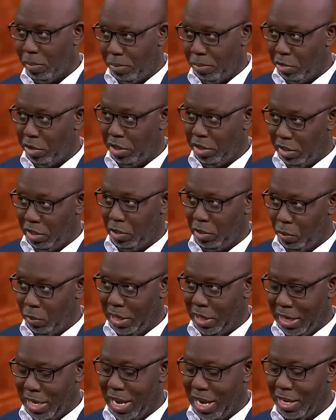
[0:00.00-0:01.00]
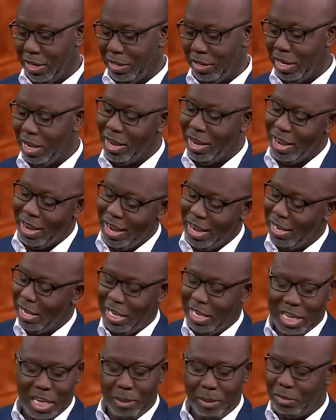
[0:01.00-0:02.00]
drop points this weekend,
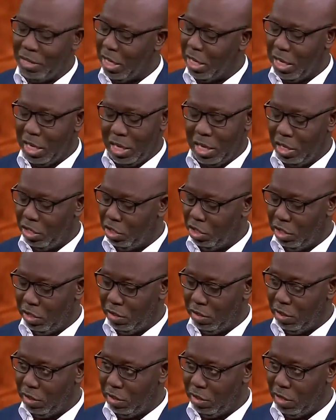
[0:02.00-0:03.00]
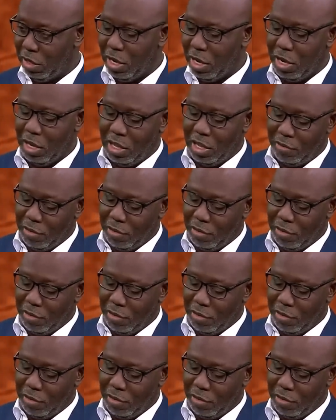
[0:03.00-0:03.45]
and they keep taking their chances.